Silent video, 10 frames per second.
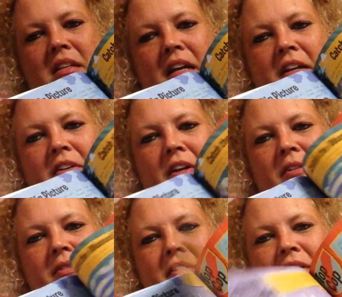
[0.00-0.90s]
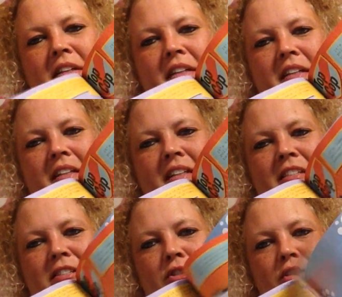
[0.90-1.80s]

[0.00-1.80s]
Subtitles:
I don't know. This is